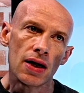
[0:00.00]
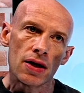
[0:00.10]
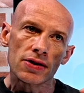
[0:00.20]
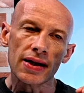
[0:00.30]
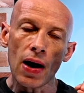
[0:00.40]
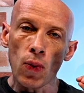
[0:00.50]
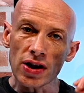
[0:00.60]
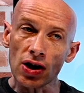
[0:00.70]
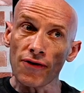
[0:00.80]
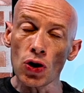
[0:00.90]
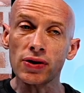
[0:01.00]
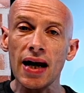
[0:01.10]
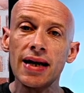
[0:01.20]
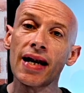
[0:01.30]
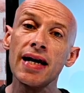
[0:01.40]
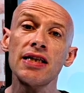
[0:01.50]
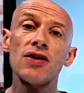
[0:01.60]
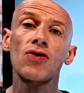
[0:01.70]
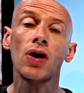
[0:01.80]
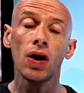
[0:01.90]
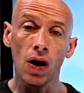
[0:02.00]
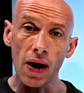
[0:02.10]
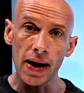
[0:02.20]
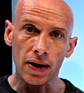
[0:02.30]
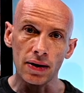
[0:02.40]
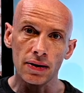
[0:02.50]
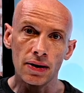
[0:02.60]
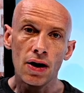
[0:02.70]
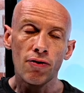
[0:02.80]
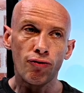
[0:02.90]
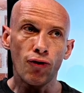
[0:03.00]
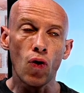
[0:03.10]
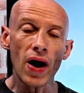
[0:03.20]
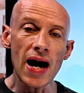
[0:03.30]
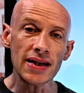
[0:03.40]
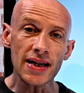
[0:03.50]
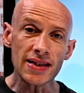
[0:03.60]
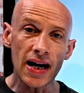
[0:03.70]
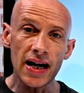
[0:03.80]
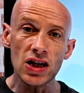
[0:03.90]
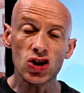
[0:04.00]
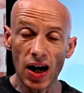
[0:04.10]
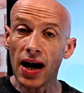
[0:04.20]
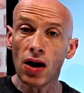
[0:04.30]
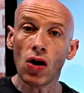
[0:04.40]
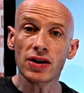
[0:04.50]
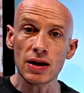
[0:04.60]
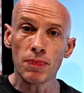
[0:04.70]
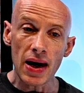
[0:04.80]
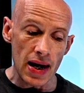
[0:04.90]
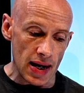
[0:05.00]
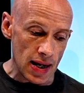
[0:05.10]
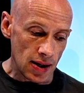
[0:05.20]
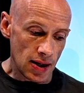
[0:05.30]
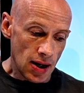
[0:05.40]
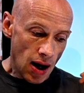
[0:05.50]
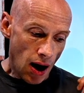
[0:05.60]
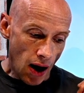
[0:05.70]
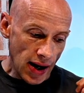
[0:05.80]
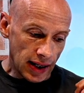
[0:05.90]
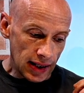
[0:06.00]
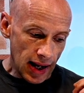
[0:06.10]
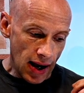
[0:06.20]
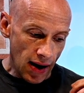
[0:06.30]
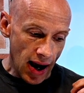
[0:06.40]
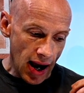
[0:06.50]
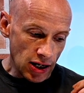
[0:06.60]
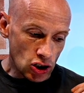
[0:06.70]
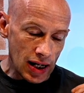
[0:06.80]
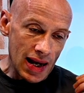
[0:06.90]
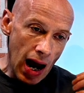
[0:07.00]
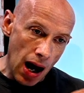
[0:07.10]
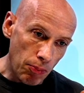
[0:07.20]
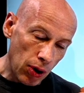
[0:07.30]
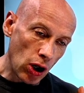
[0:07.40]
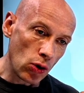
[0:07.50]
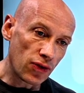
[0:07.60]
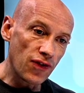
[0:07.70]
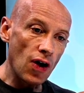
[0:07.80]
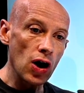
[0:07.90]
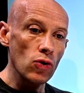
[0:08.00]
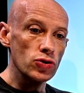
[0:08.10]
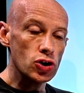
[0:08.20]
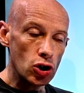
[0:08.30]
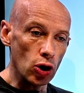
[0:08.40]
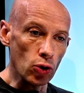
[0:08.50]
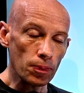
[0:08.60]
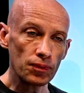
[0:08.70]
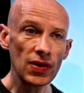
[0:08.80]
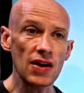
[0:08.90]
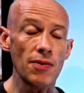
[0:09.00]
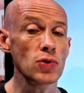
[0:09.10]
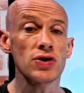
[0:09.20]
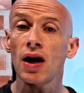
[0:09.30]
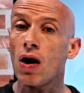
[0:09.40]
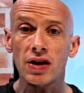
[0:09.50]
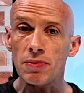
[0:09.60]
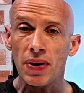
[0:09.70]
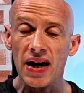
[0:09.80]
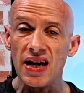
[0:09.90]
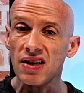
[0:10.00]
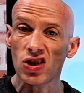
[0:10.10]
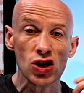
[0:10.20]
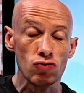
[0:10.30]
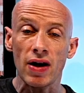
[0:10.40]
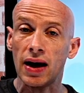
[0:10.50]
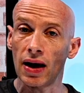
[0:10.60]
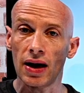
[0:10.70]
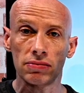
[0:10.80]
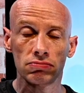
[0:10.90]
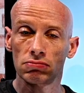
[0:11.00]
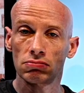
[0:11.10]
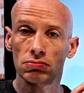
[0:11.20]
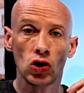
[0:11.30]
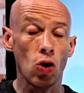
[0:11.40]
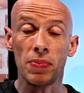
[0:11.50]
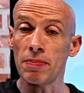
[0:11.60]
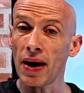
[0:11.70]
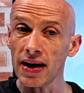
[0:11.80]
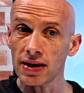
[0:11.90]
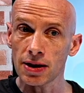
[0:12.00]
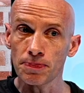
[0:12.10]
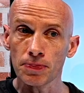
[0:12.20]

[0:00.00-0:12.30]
So now once I've used that native client for SSH and RDP, I can now actually upload files too. If I'm using RDP, it's just regular copy paste.